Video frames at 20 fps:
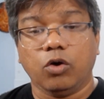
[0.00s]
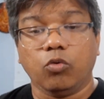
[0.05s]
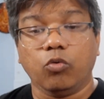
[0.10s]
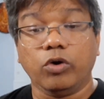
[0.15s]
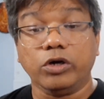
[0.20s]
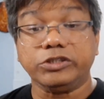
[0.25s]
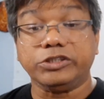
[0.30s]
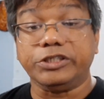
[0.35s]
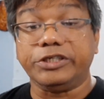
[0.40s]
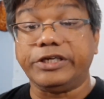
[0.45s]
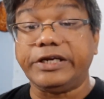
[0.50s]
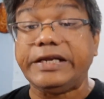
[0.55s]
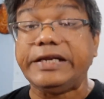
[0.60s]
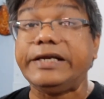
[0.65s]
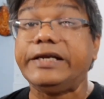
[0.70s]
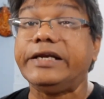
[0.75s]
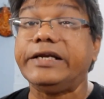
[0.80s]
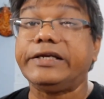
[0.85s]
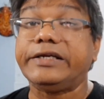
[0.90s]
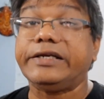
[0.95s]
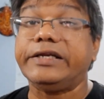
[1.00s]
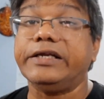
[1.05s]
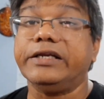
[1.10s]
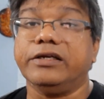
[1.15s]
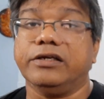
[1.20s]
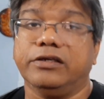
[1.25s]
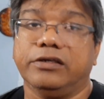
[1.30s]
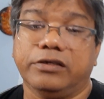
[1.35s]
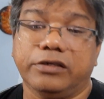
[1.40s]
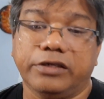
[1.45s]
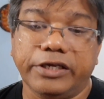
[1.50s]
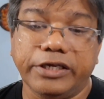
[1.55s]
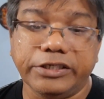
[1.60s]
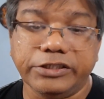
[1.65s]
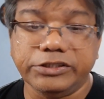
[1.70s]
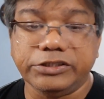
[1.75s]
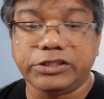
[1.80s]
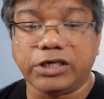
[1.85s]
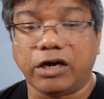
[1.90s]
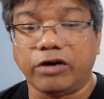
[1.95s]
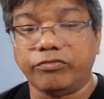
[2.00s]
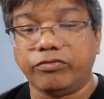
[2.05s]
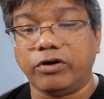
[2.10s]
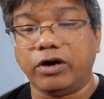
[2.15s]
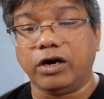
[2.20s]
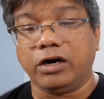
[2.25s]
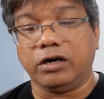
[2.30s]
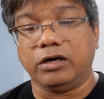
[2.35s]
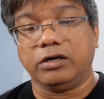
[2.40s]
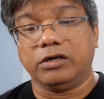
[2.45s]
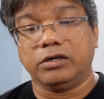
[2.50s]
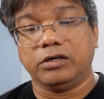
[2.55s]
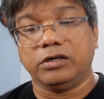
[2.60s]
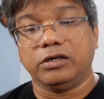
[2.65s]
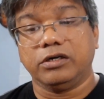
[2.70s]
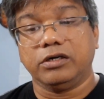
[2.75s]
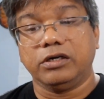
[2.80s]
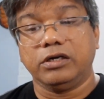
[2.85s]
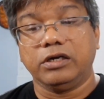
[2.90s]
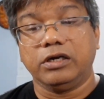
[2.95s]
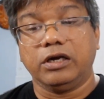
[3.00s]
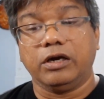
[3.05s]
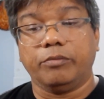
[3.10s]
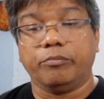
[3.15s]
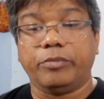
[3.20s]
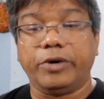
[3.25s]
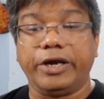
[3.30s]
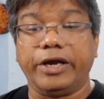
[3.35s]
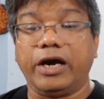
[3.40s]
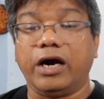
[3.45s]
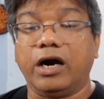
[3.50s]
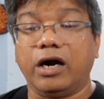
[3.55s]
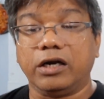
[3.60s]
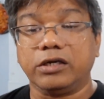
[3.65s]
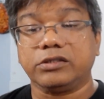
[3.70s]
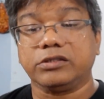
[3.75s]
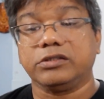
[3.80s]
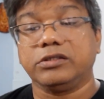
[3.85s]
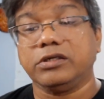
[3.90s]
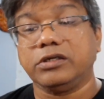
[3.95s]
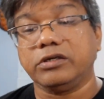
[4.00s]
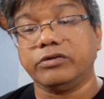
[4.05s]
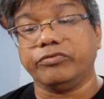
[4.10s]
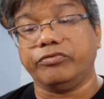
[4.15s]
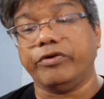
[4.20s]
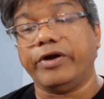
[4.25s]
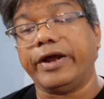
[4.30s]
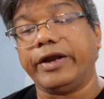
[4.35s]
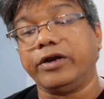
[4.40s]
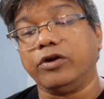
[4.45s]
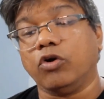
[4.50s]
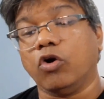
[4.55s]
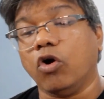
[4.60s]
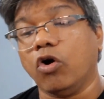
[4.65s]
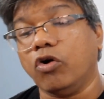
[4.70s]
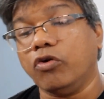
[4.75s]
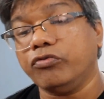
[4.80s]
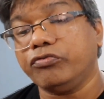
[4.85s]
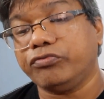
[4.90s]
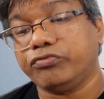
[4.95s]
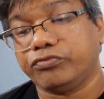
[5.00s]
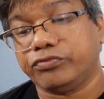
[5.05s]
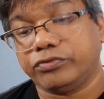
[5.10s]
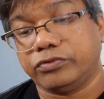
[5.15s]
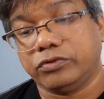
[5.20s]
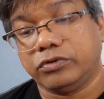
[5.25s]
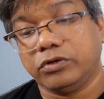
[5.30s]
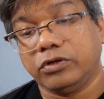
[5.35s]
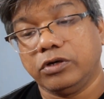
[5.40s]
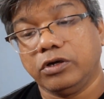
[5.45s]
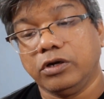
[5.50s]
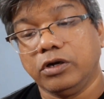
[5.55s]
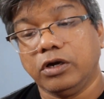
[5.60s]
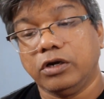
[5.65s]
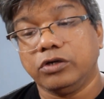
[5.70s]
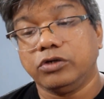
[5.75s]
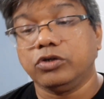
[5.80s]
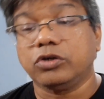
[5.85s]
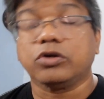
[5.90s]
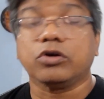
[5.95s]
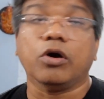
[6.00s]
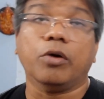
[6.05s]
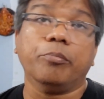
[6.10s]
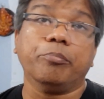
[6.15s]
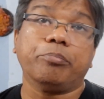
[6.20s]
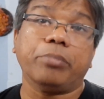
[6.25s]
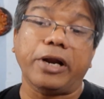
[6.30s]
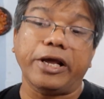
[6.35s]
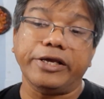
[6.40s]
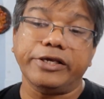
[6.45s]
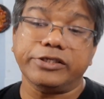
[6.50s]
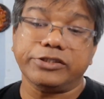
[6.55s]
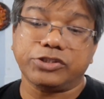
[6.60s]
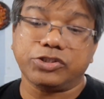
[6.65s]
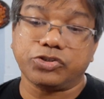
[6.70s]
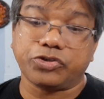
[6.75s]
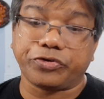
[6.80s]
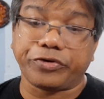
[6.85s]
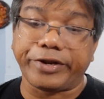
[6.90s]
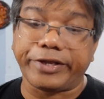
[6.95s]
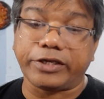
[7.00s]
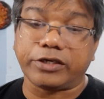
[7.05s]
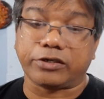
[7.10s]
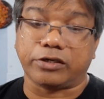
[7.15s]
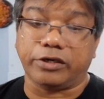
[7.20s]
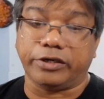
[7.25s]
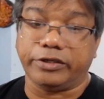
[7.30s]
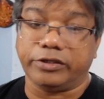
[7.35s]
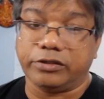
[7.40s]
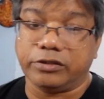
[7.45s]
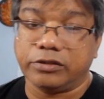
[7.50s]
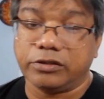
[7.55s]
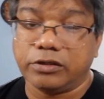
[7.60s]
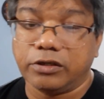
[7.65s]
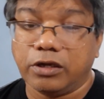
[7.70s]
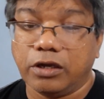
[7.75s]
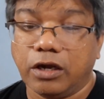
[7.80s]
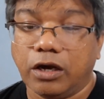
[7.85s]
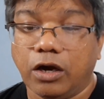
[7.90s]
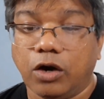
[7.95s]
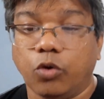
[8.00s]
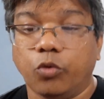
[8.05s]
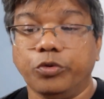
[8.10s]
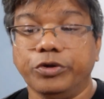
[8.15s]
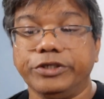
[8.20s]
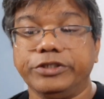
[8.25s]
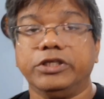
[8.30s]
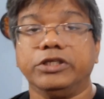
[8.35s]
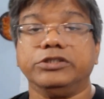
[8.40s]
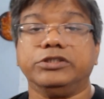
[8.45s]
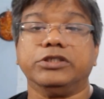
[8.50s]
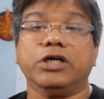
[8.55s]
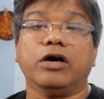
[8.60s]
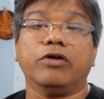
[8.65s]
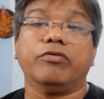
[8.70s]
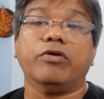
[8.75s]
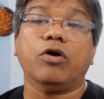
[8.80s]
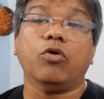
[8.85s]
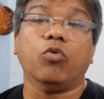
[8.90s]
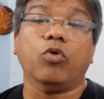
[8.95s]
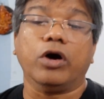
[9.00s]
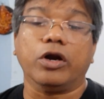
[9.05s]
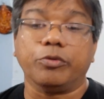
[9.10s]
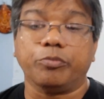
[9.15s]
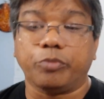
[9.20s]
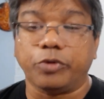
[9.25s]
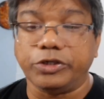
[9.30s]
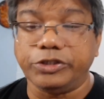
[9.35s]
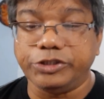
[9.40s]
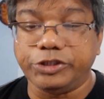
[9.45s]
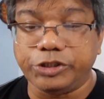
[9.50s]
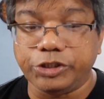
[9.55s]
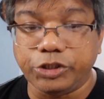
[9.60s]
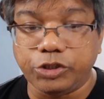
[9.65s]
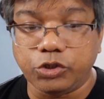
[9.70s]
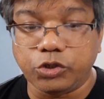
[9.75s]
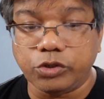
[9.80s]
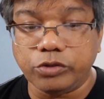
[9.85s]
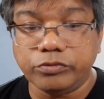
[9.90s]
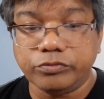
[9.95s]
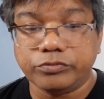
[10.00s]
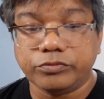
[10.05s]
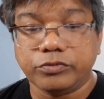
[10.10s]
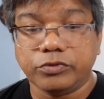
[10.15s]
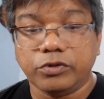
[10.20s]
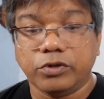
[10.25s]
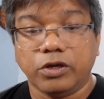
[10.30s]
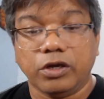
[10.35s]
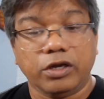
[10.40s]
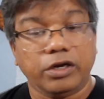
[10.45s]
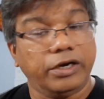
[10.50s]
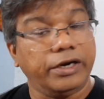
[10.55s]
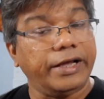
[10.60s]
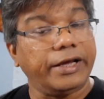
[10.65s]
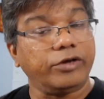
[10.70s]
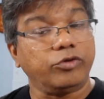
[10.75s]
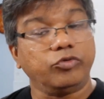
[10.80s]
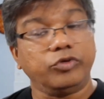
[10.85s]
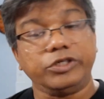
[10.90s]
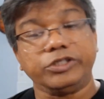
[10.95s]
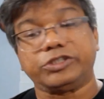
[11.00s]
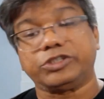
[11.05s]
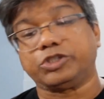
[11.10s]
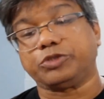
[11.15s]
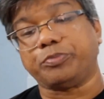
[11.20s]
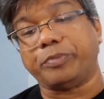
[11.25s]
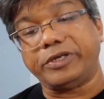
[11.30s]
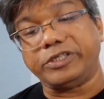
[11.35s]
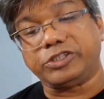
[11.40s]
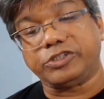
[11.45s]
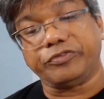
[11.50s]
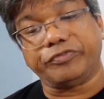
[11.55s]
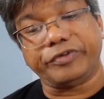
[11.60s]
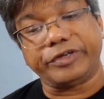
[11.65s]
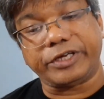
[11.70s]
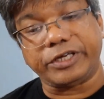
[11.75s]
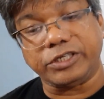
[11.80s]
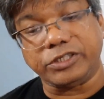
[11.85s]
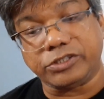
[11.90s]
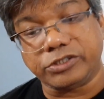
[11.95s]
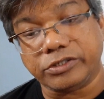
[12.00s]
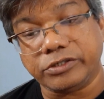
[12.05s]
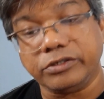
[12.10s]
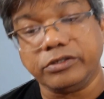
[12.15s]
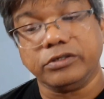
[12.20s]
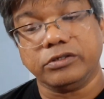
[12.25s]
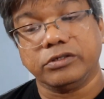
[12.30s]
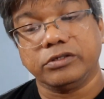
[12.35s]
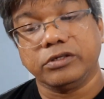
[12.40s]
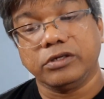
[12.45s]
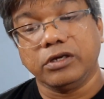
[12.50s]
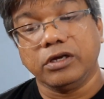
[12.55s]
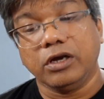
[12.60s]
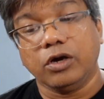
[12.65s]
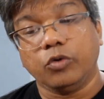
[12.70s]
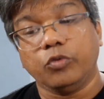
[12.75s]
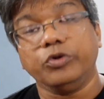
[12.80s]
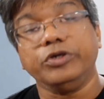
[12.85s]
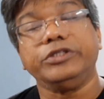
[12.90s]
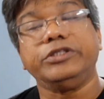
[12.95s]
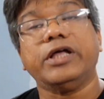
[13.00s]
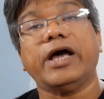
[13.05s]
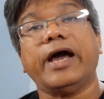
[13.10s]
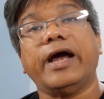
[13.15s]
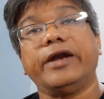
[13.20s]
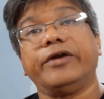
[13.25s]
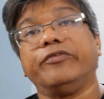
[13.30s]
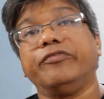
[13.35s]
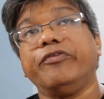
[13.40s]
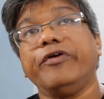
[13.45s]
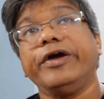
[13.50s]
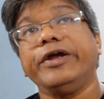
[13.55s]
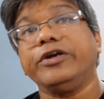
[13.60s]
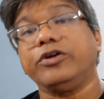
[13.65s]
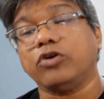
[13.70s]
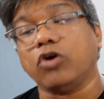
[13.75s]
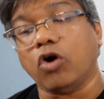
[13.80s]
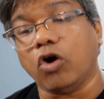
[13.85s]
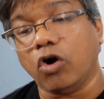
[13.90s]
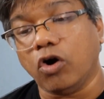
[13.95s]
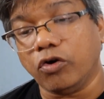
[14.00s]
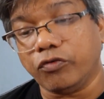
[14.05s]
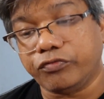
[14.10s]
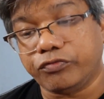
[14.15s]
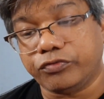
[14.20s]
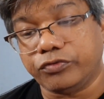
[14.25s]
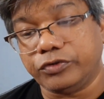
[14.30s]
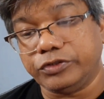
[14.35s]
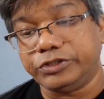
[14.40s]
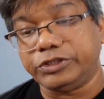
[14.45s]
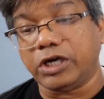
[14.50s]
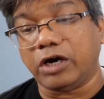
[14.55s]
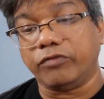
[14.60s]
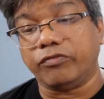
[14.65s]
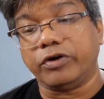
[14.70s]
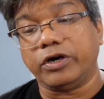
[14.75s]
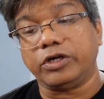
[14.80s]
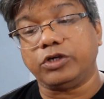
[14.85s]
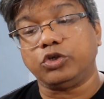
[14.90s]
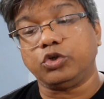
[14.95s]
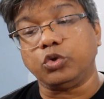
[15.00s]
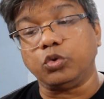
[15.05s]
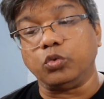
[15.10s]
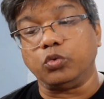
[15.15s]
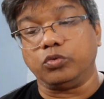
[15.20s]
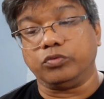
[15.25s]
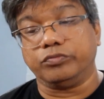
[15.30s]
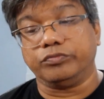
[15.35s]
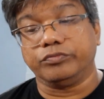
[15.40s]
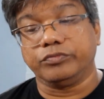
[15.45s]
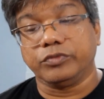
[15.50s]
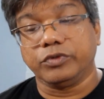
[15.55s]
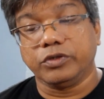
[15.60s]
was rewritten in Java by Arthur Van Hove to comply strictly with the Java 1.0 language specification. With the advent of Java 2,